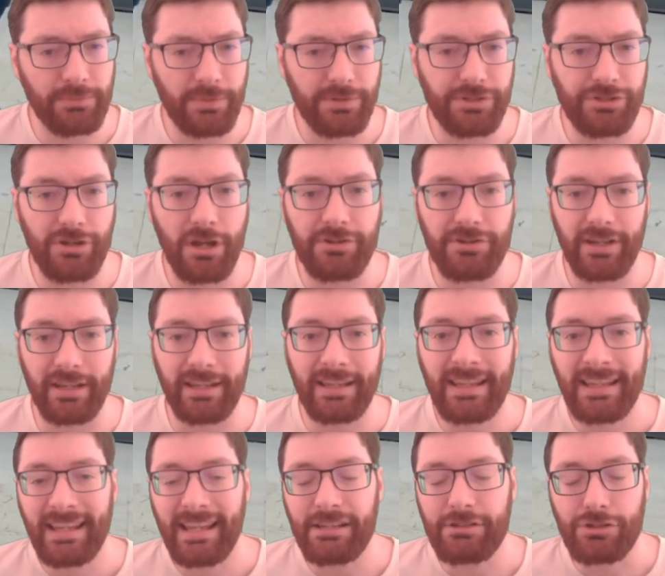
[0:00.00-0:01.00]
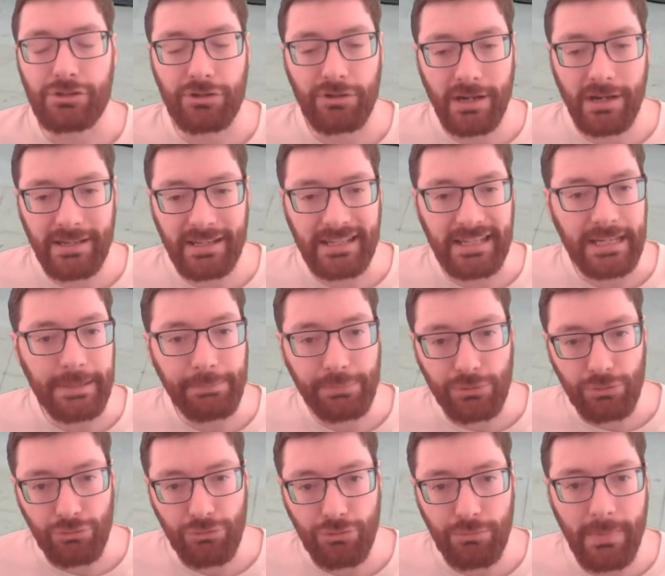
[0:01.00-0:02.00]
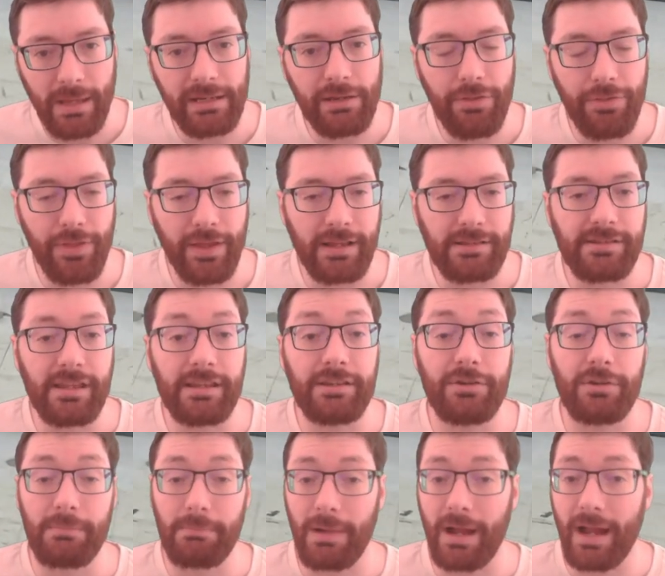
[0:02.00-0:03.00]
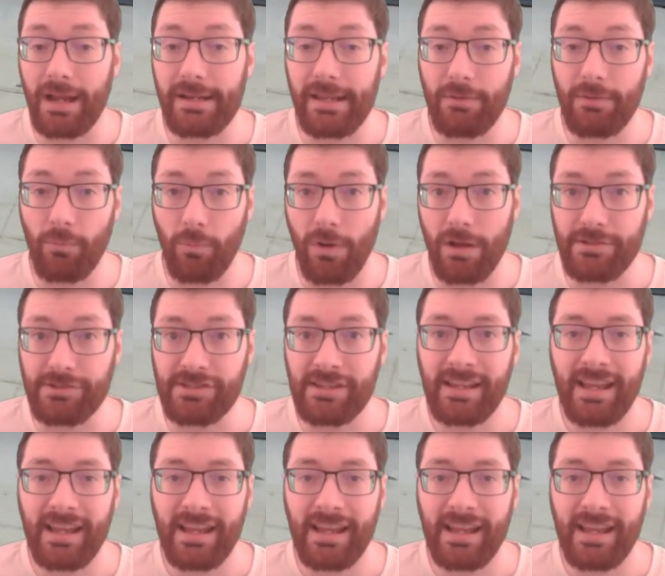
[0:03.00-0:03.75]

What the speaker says: with judging is trying to keep too many things in your mind at once